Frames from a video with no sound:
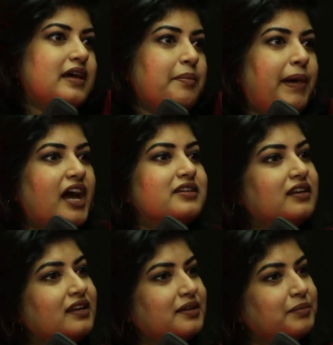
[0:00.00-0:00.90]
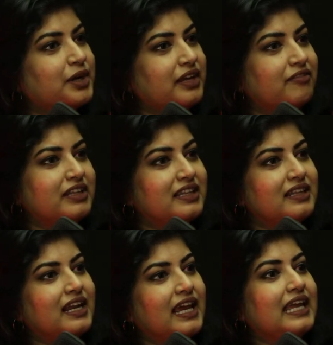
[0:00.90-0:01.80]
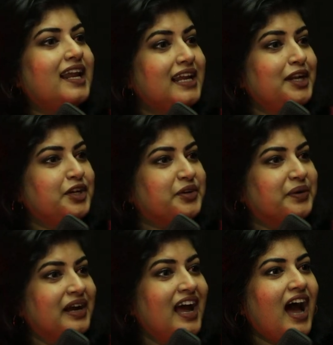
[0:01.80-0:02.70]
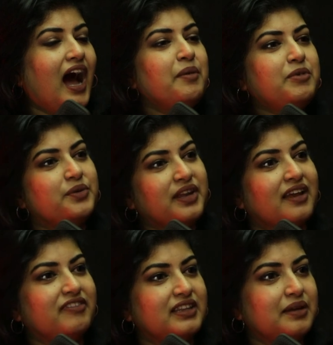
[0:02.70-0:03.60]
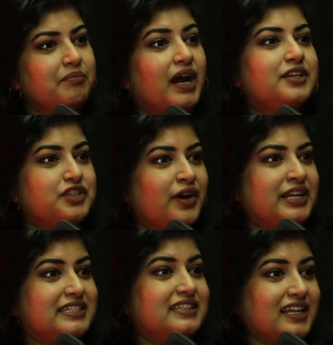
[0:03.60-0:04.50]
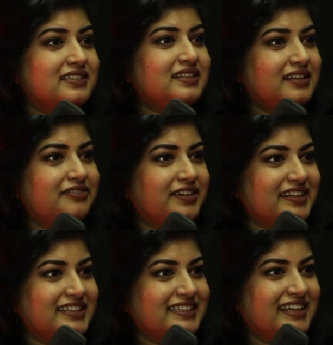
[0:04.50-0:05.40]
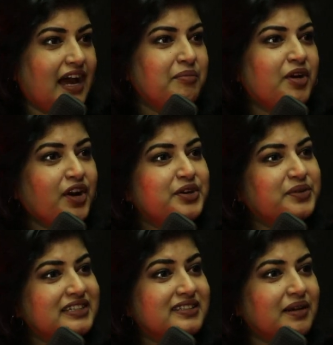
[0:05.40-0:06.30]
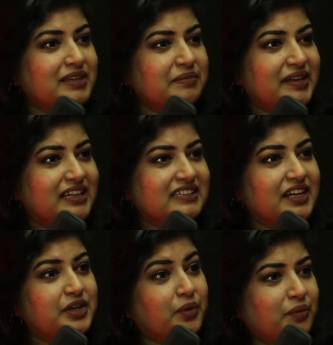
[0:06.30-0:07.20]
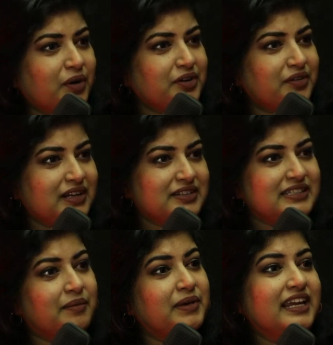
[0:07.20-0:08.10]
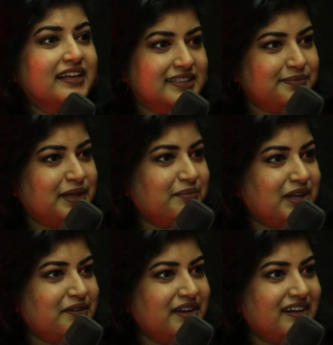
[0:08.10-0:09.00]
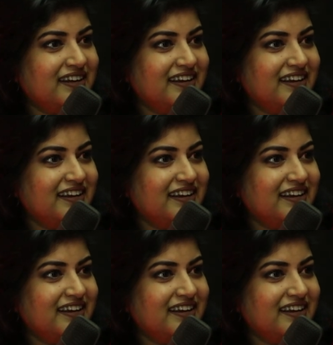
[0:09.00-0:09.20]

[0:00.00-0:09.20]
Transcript: I'm passionate about everything that I get into. I'm doing everything by choice. That's the difference. I'm not doing something because I don't want to do it or somebody else made me do it.